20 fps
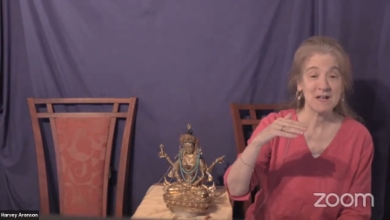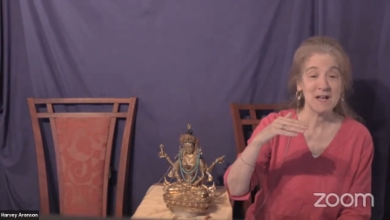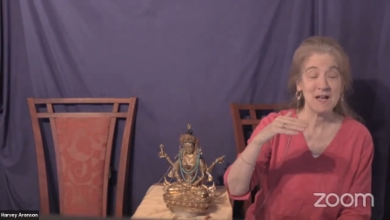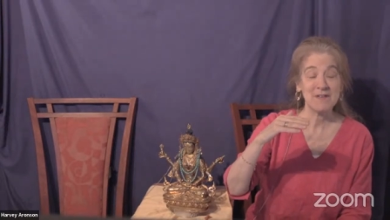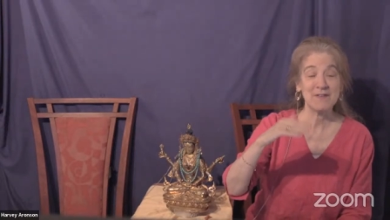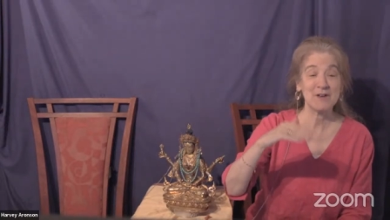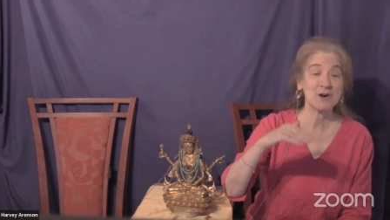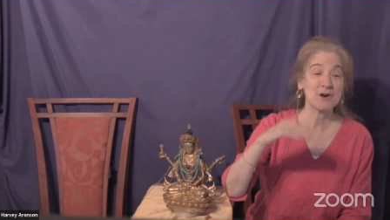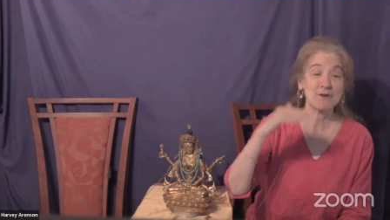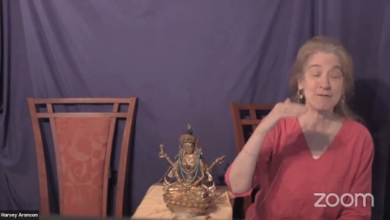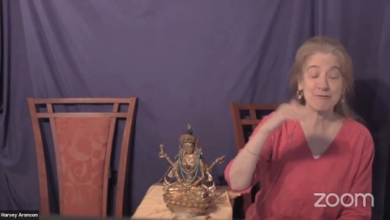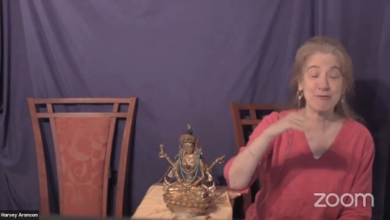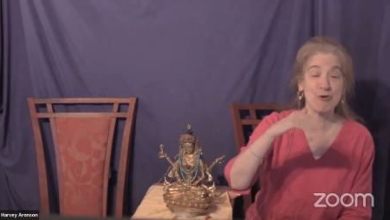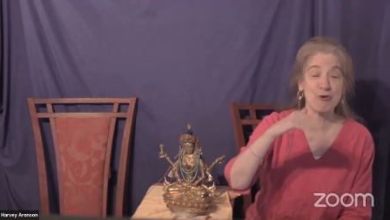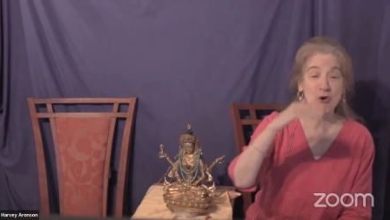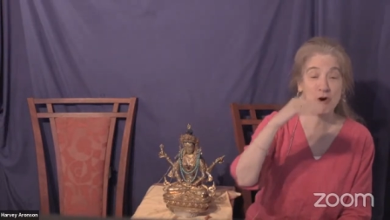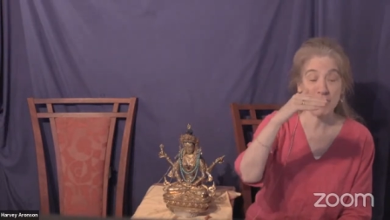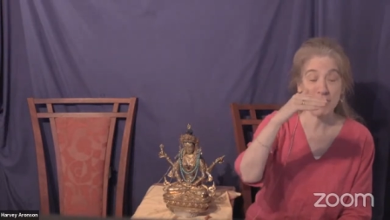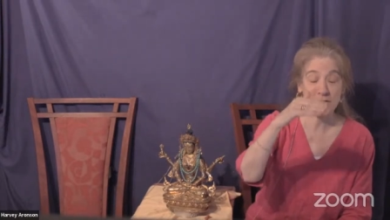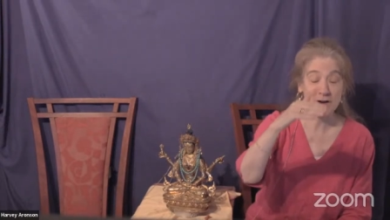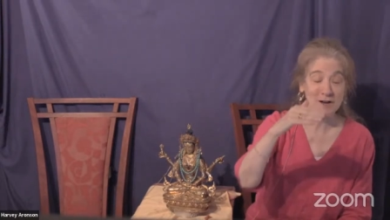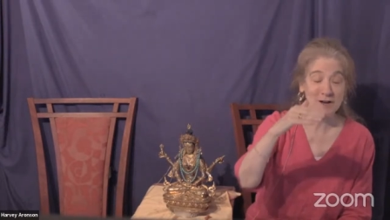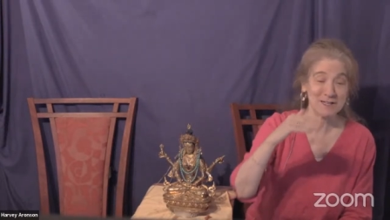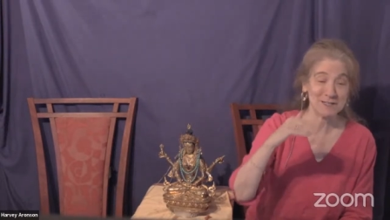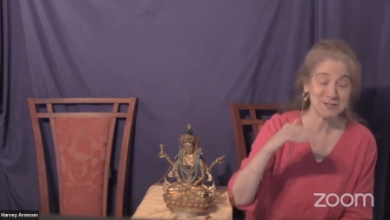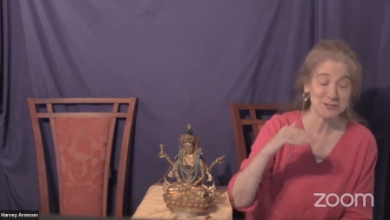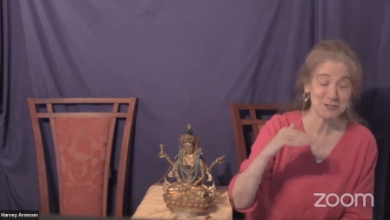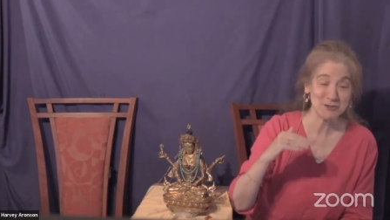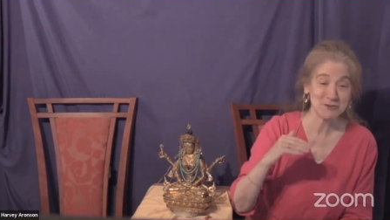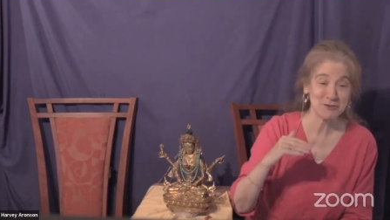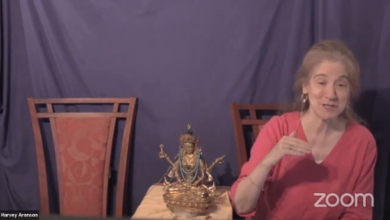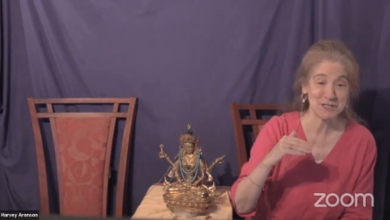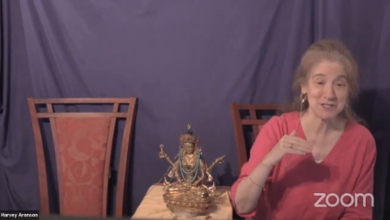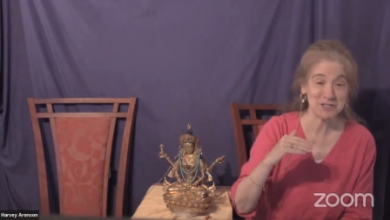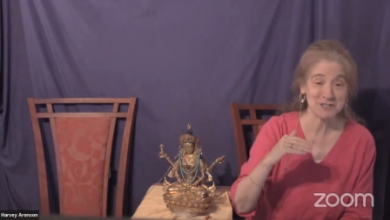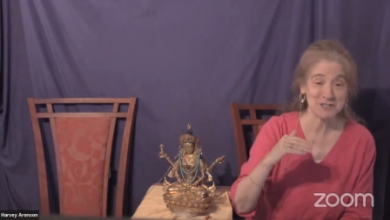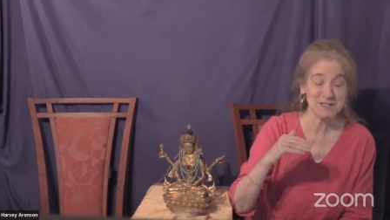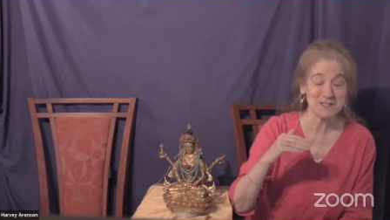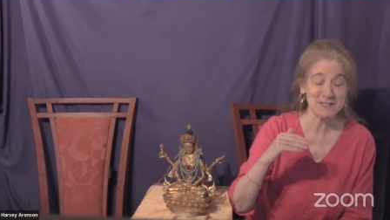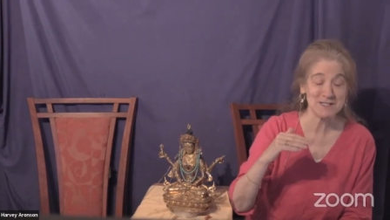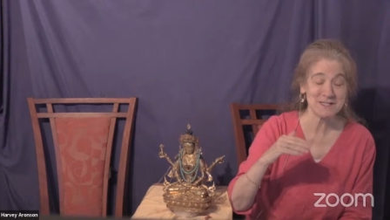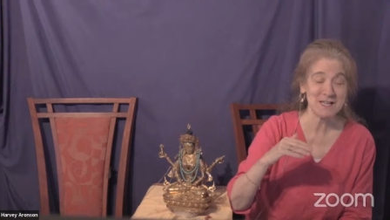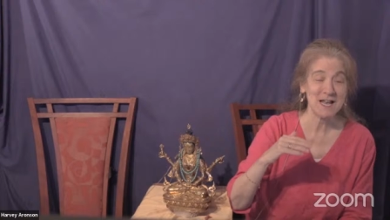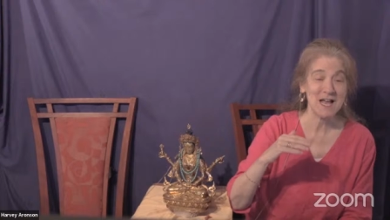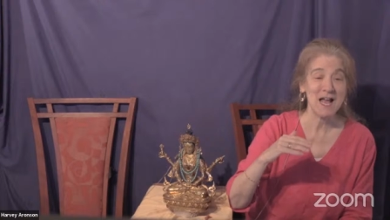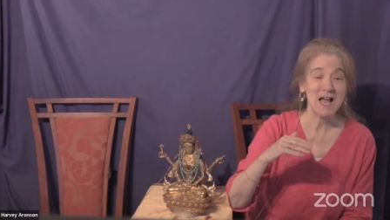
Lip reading: And there are 4 concentrations.